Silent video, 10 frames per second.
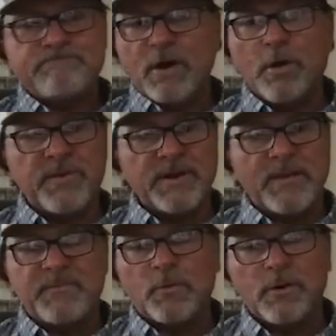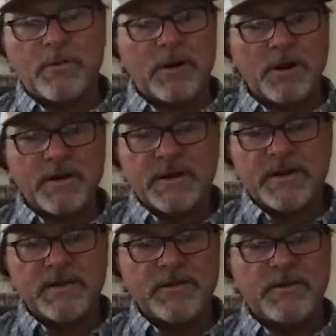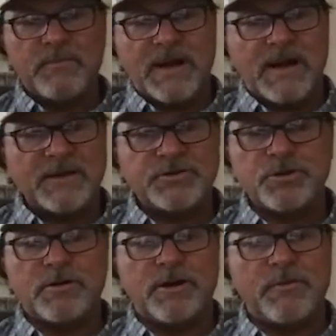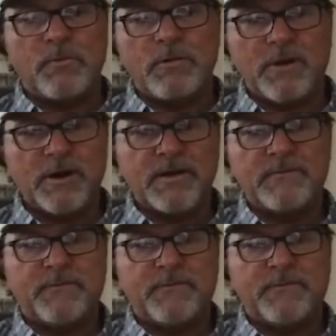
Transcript: open up the world market and you could buy sugar on the world market